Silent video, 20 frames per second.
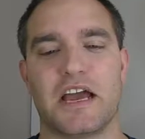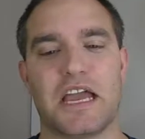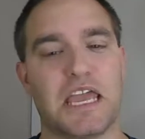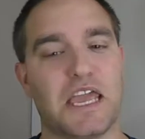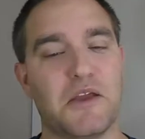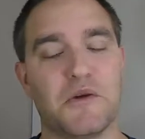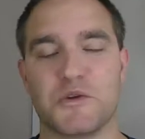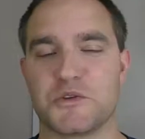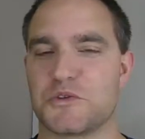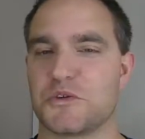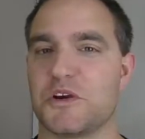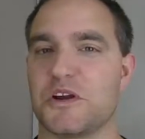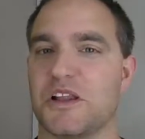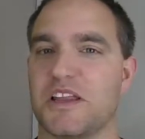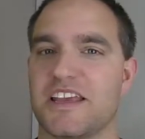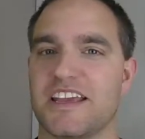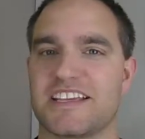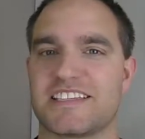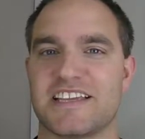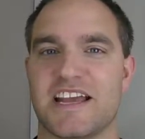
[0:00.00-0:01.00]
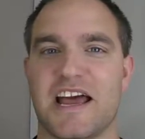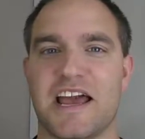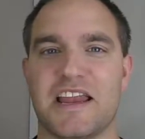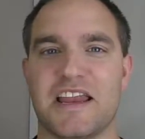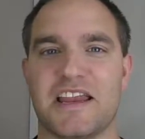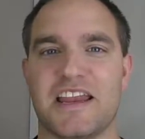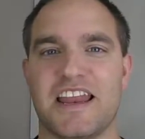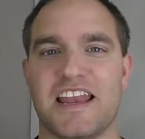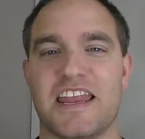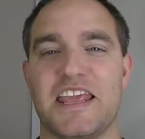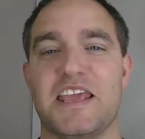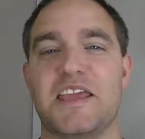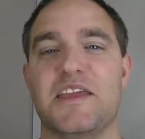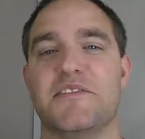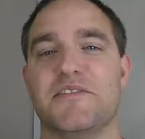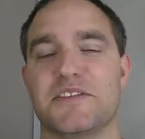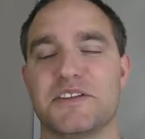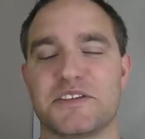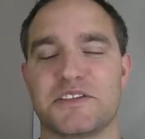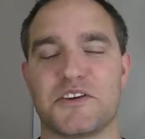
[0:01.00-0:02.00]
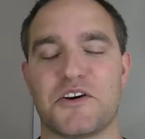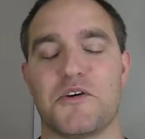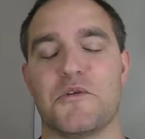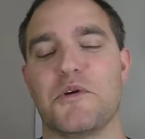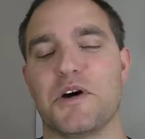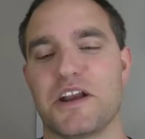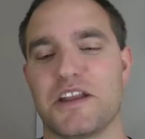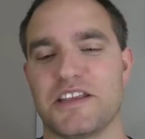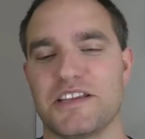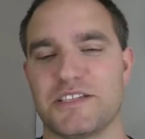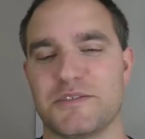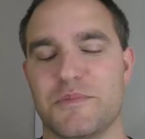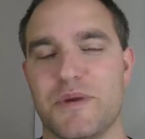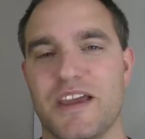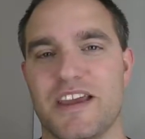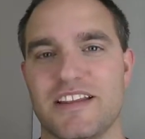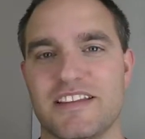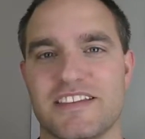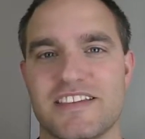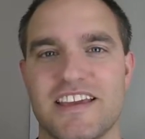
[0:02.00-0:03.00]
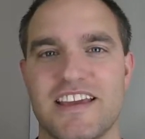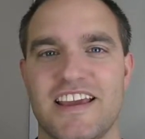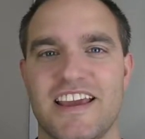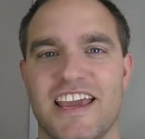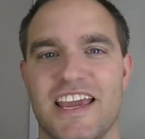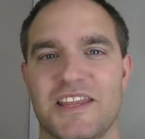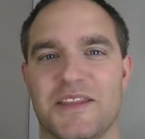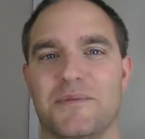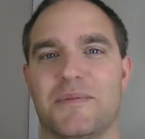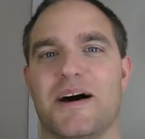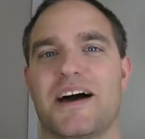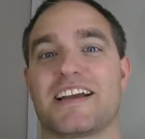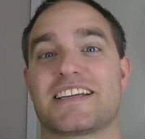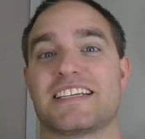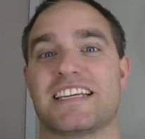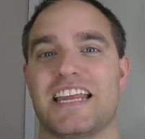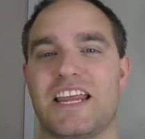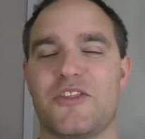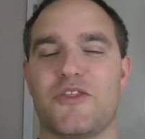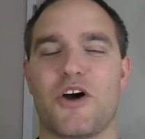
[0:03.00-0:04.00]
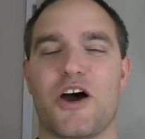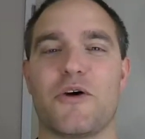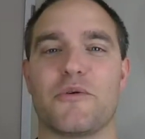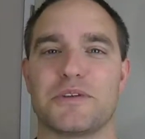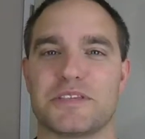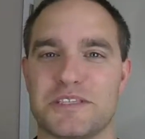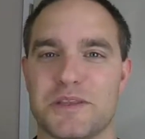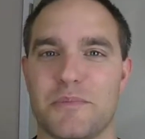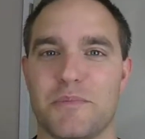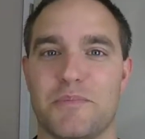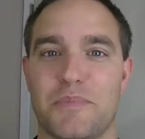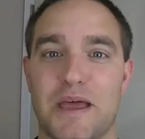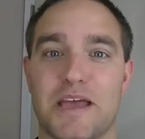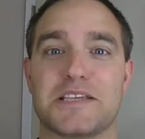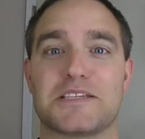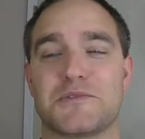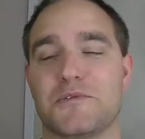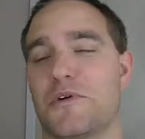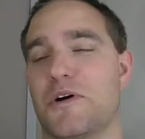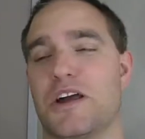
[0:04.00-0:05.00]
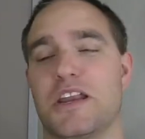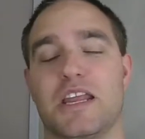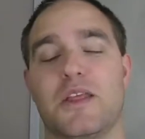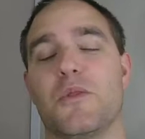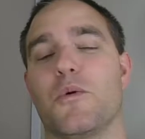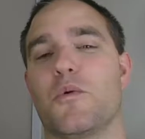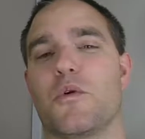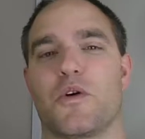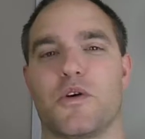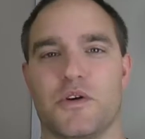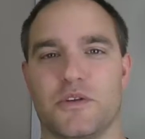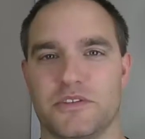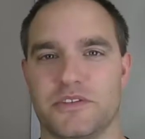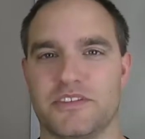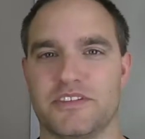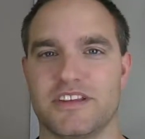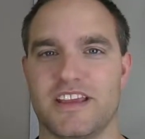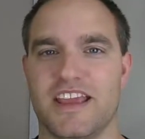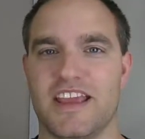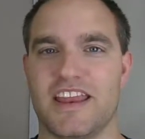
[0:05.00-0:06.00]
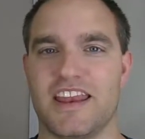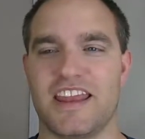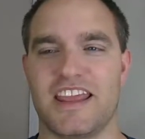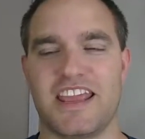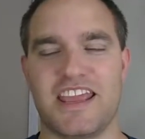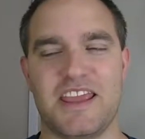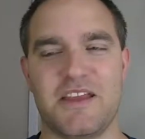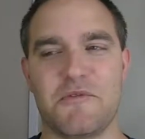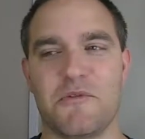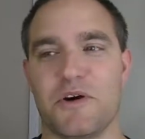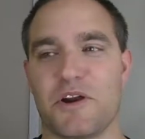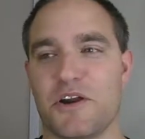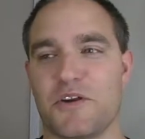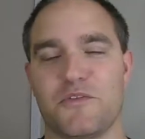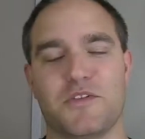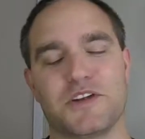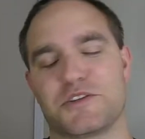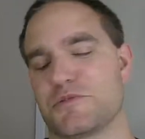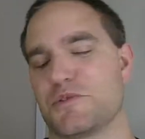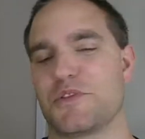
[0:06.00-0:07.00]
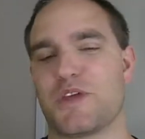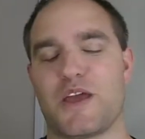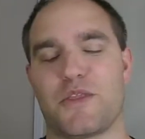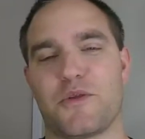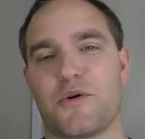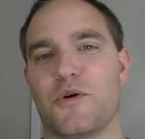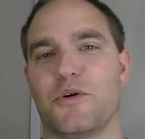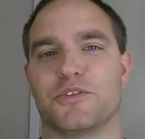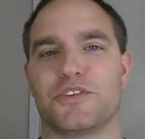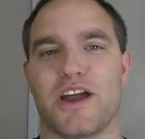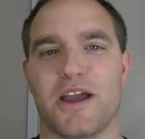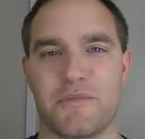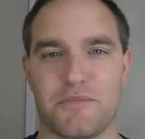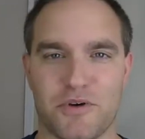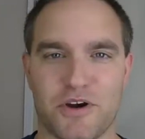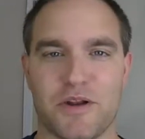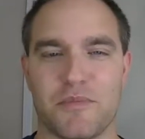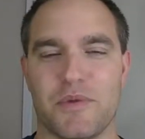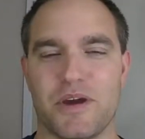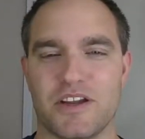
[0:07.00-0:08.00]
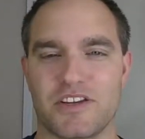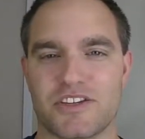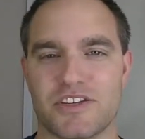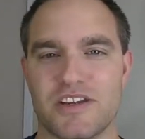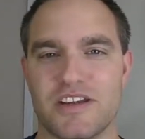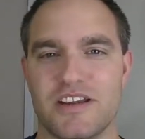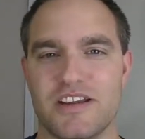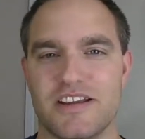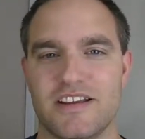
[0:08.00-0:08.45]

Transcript: He was really excited, and he even saw one of these baits in the box that he thought was the best one in the world, and he wanted to fish with that the whole time pretty much.